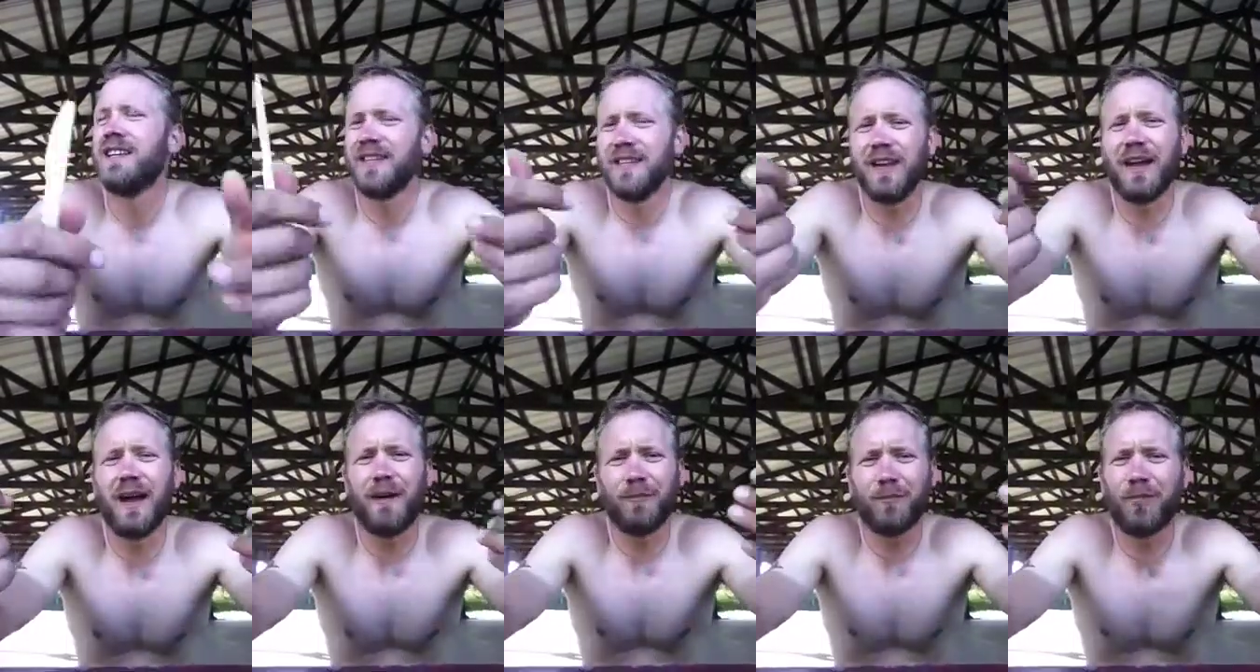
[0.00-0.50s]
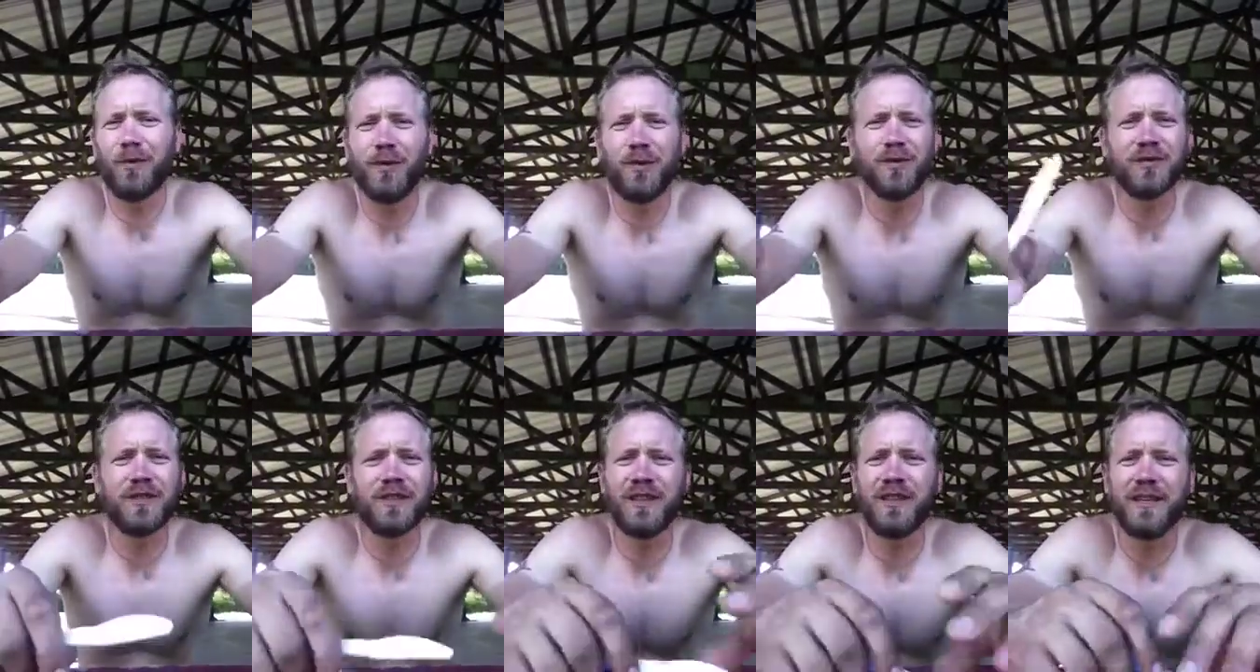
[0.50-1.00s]
You know, I'm
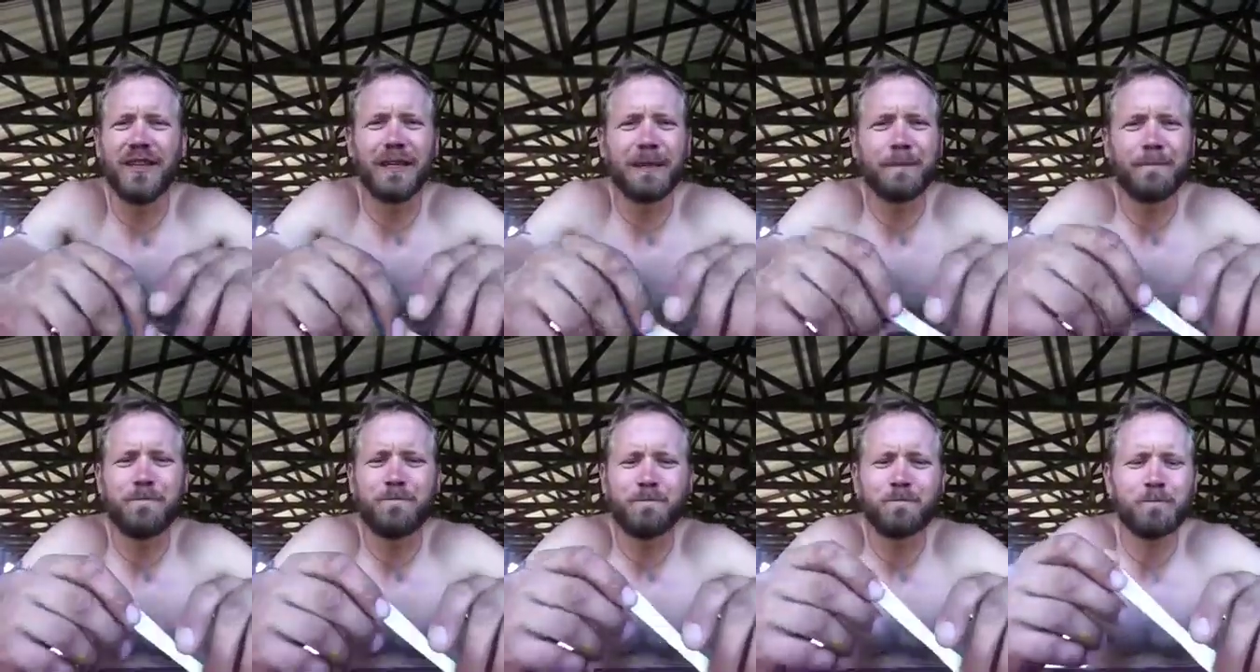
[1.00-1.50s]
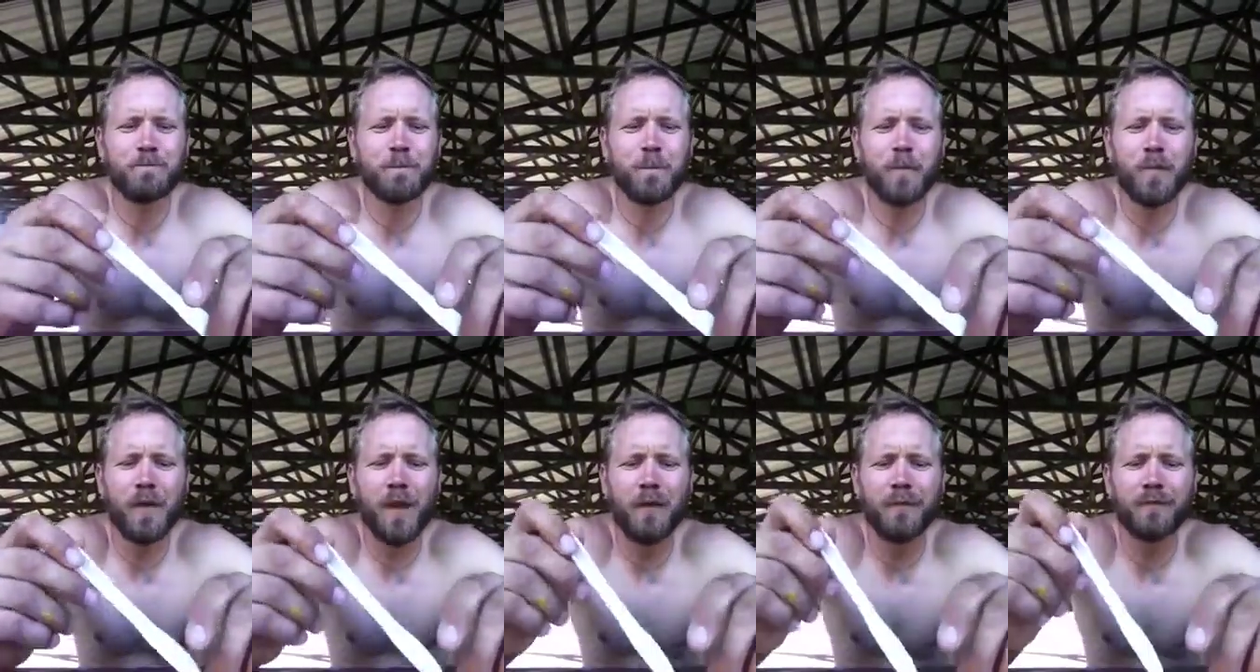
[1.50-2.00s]
prone to like
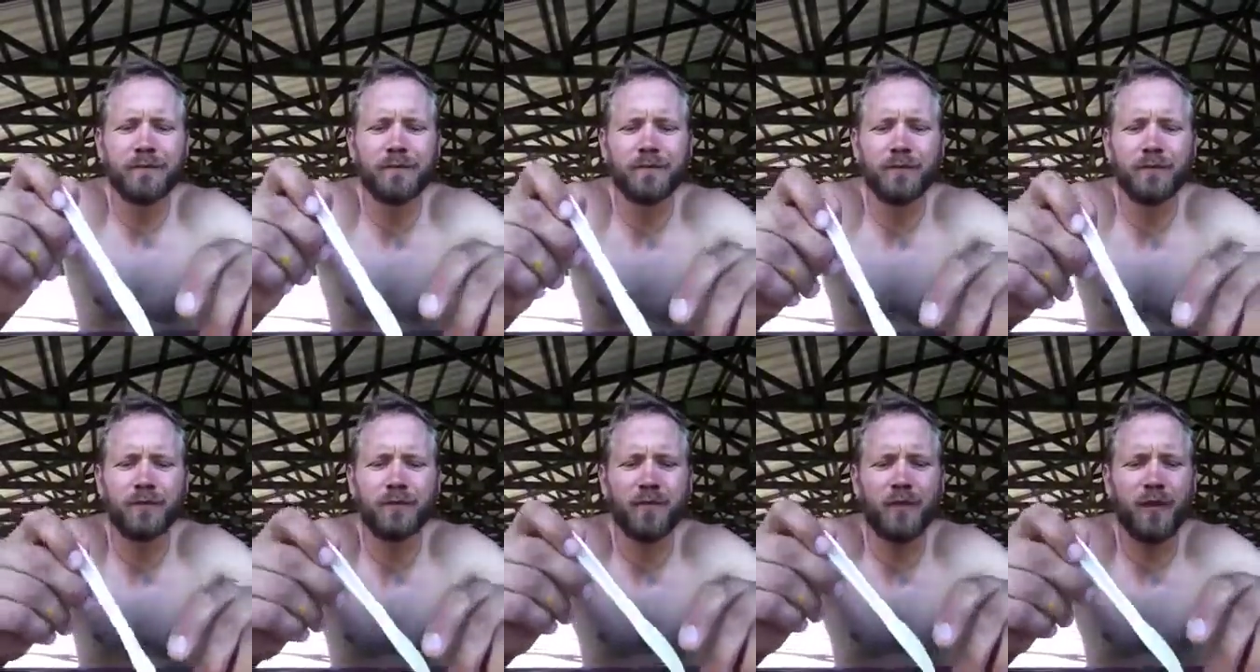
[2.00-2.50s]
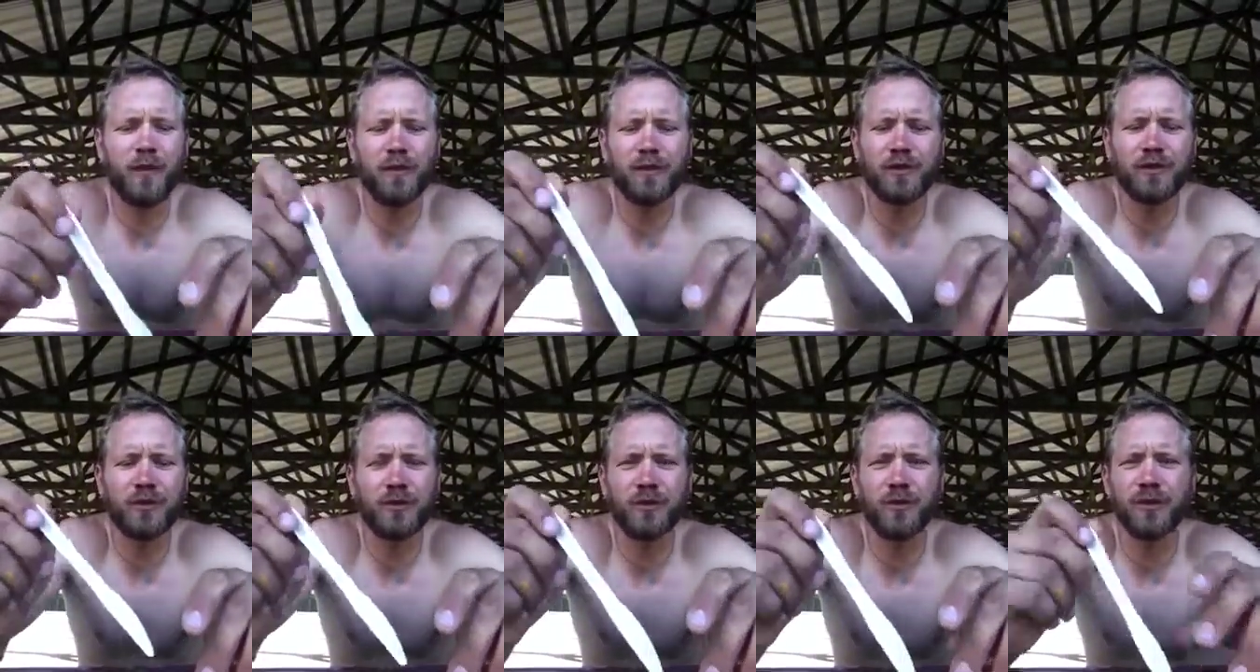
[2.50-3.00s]
falling
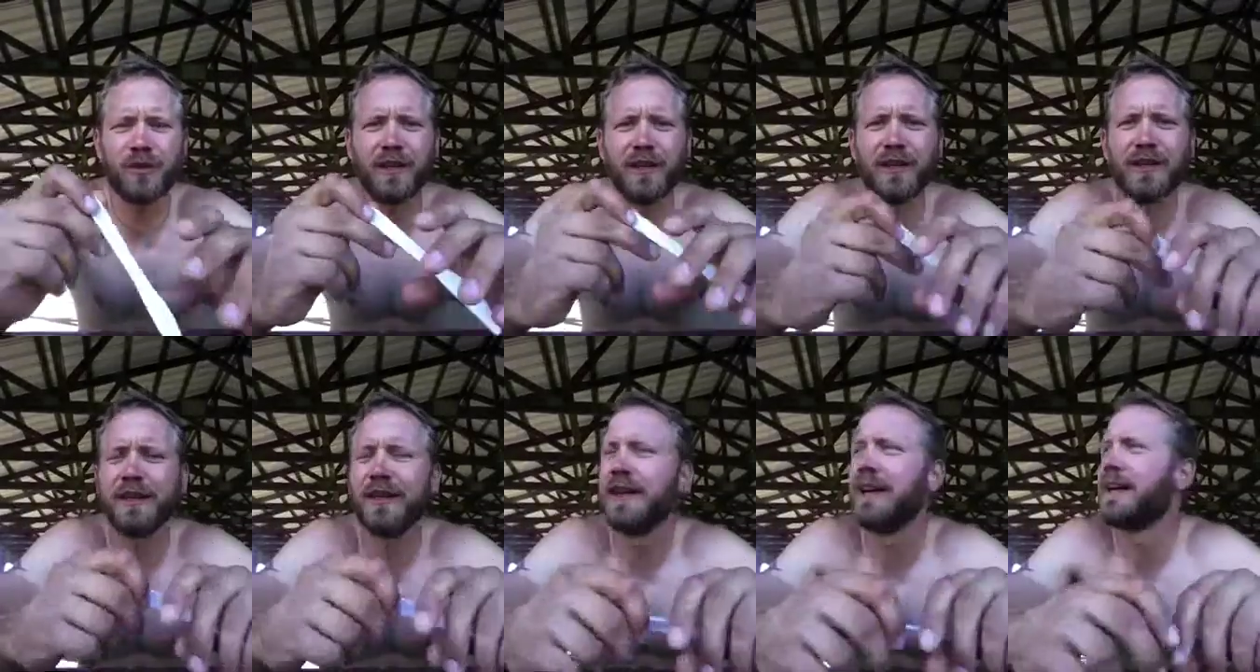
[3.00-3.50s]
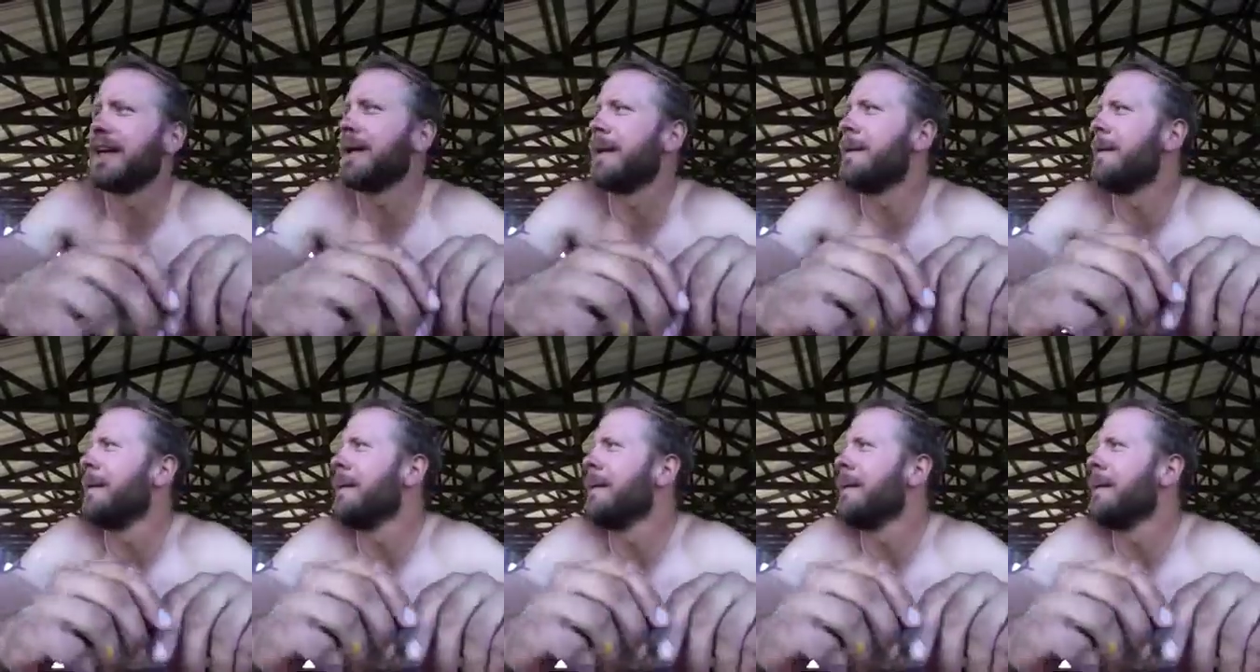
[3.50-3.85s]
short and like